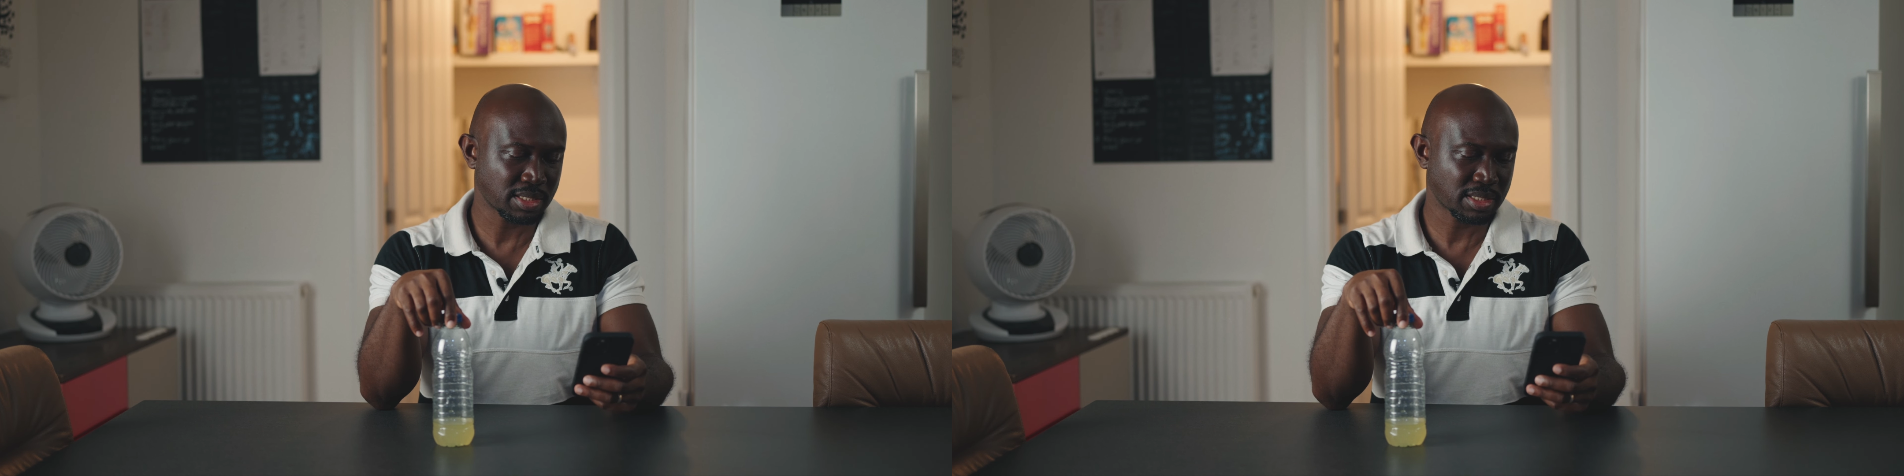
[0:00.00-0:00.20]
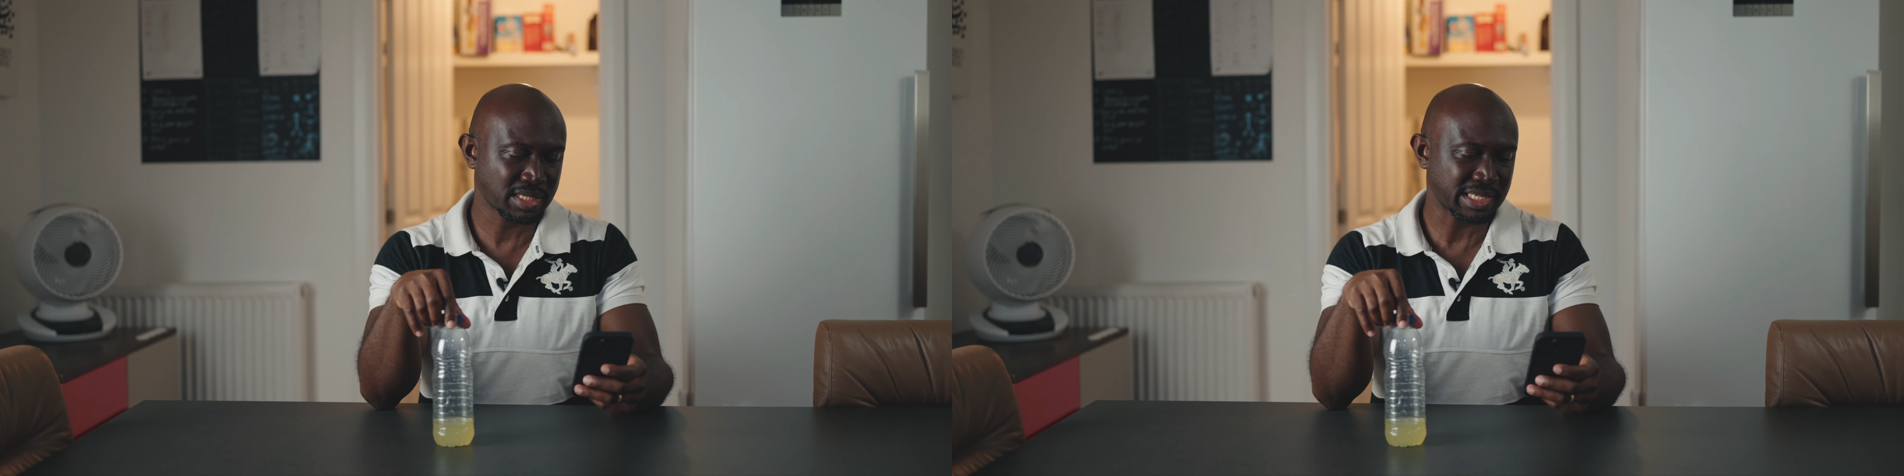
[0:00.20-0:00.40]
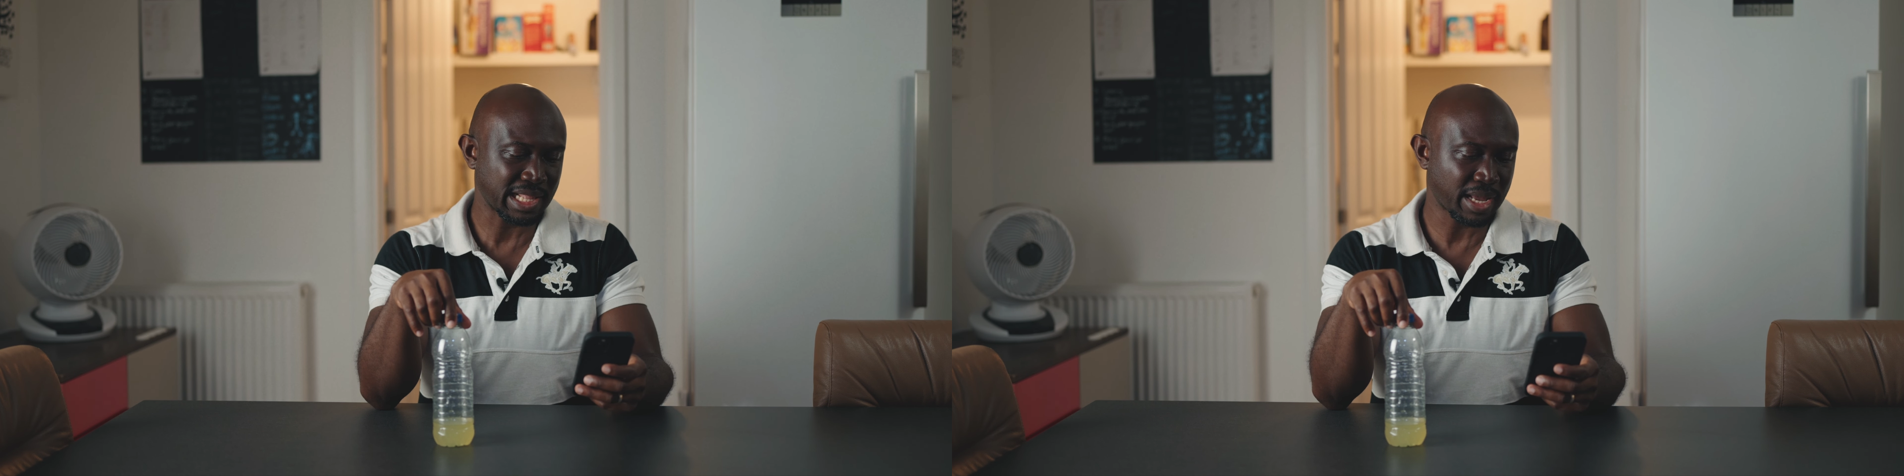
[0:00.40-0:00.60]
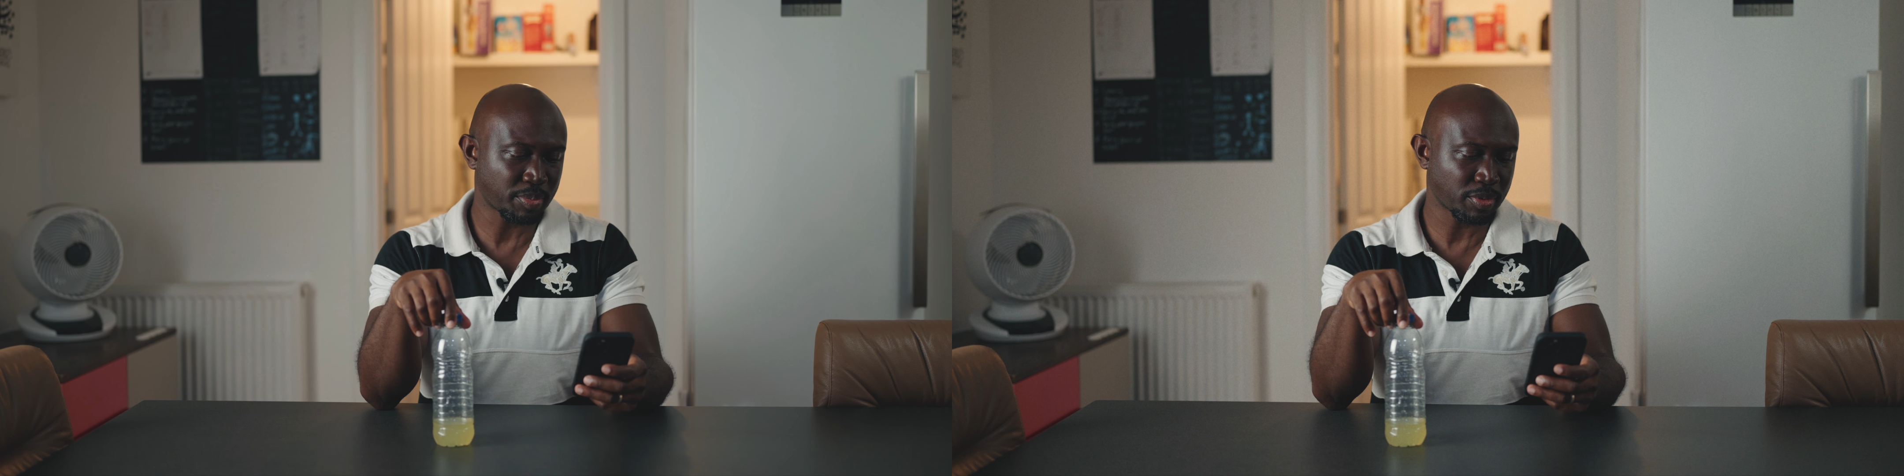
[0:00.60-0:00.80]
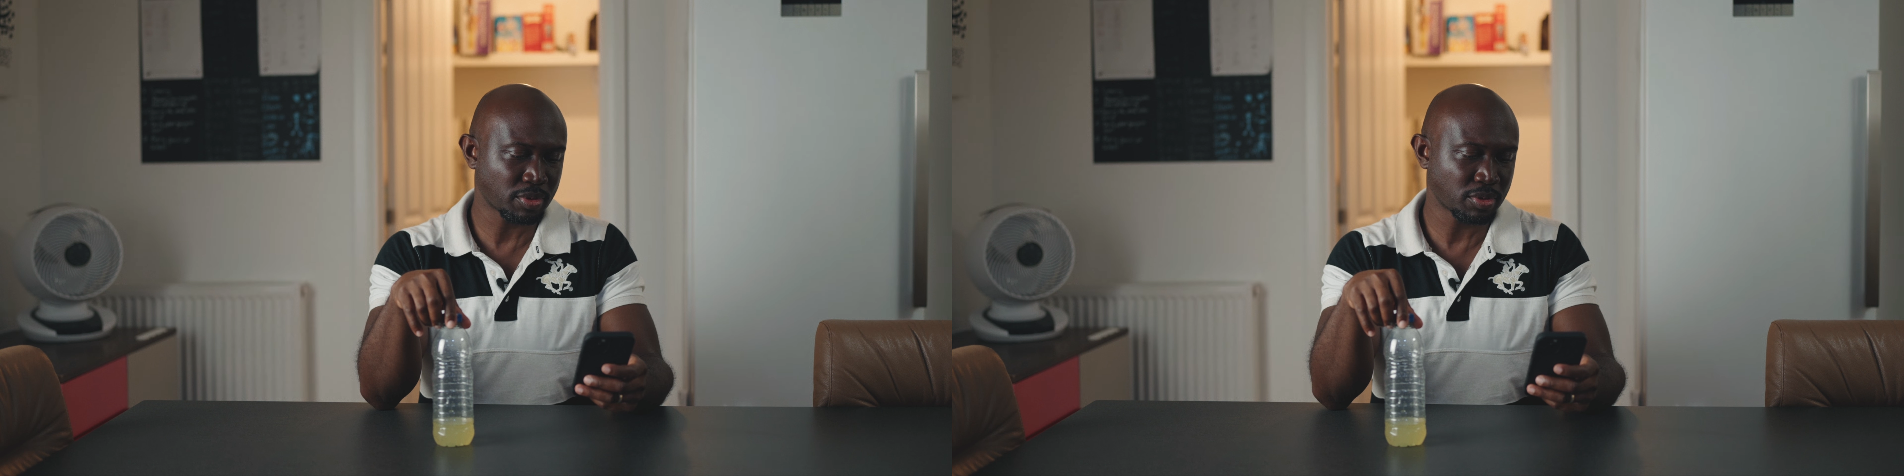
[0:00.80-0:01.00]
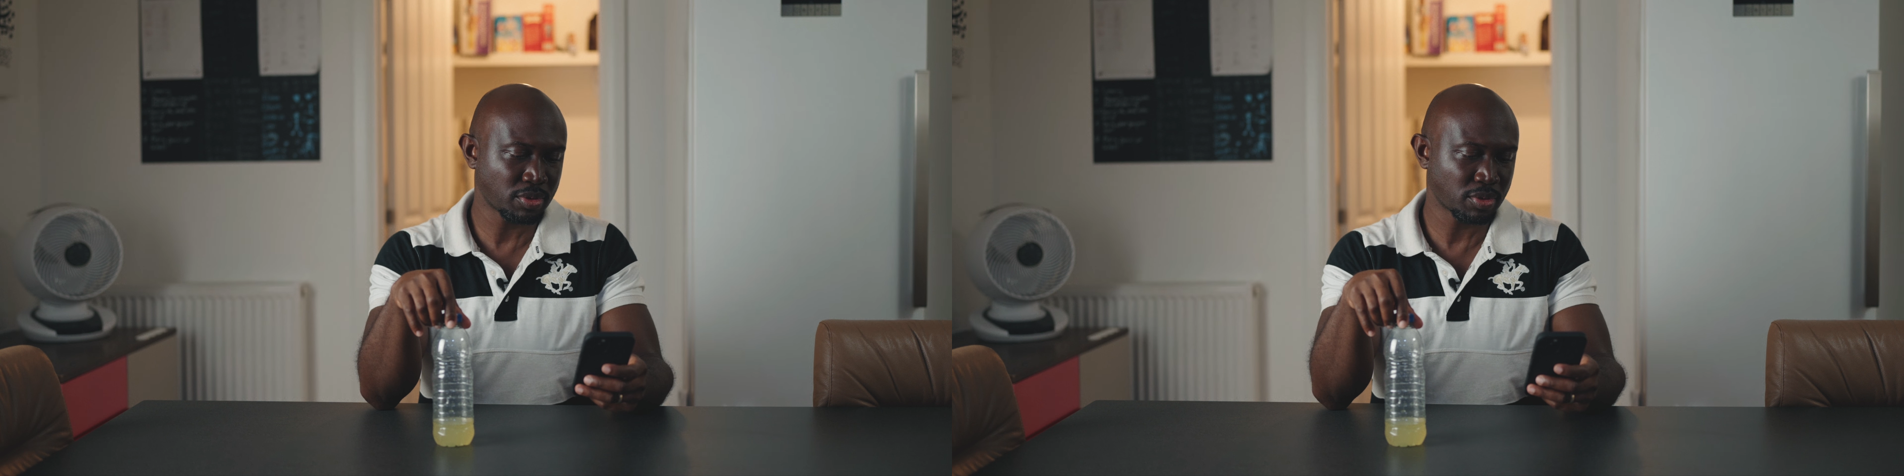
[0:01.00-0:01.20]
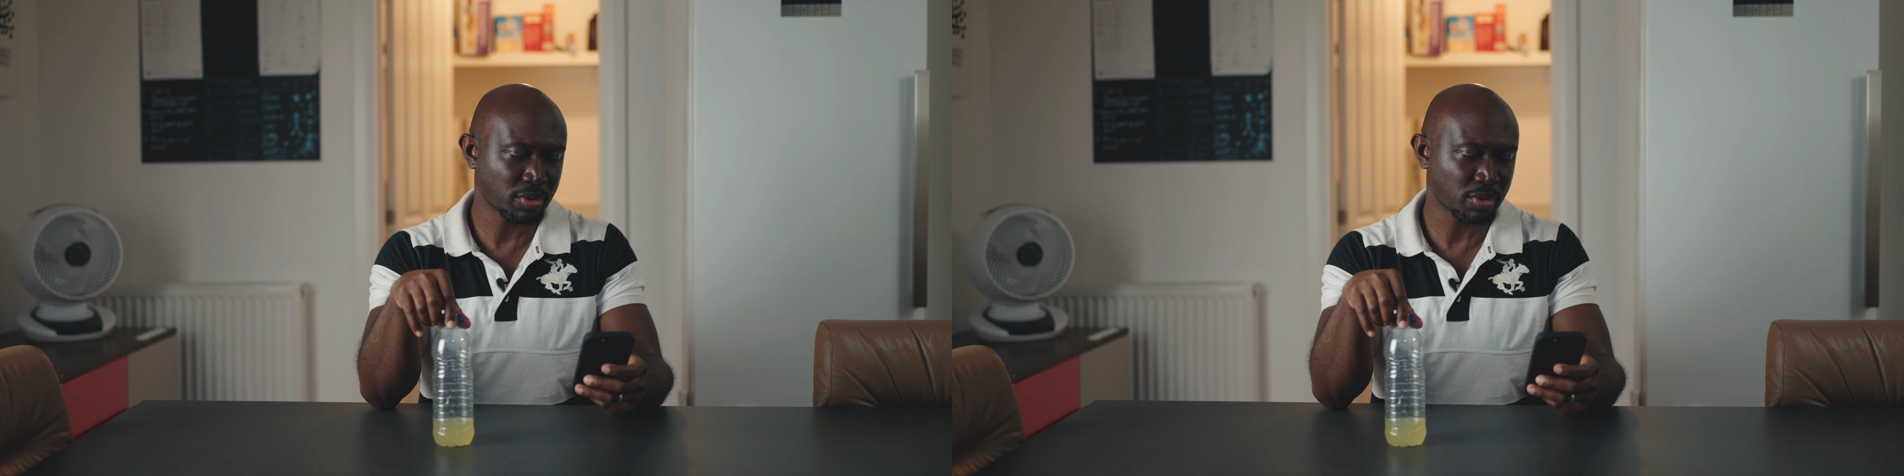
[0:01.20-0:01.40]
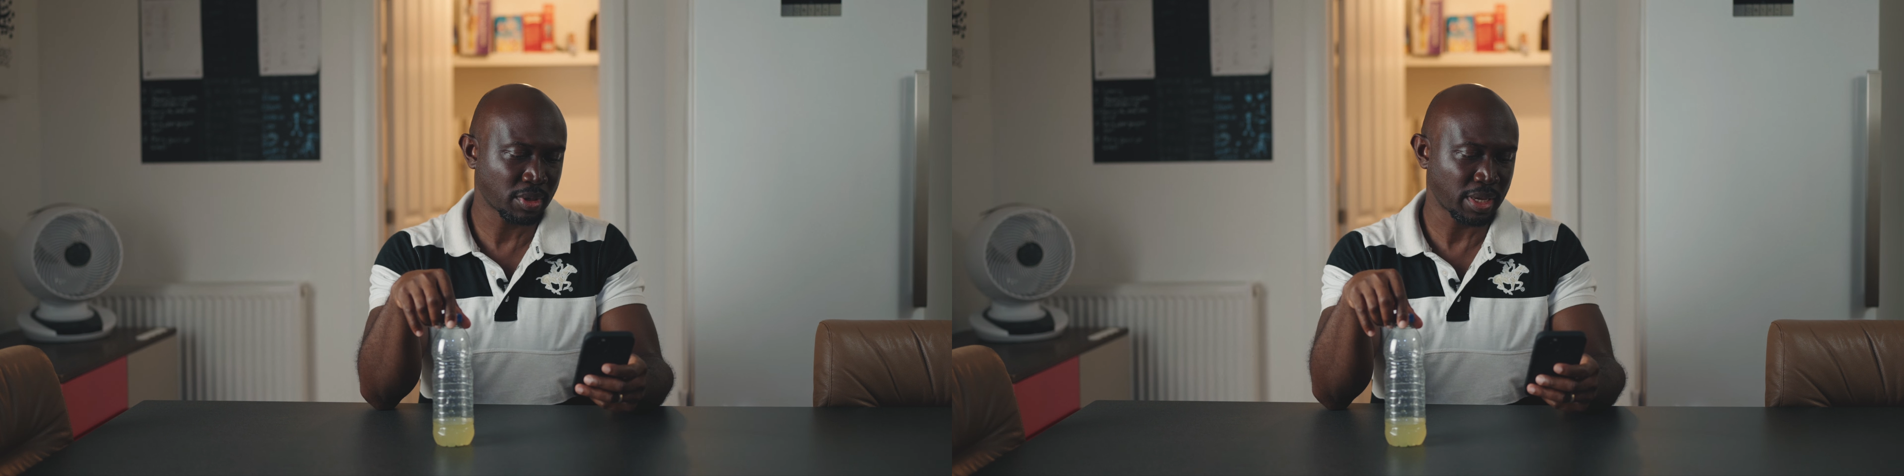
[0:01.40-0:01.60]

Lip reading: slap on your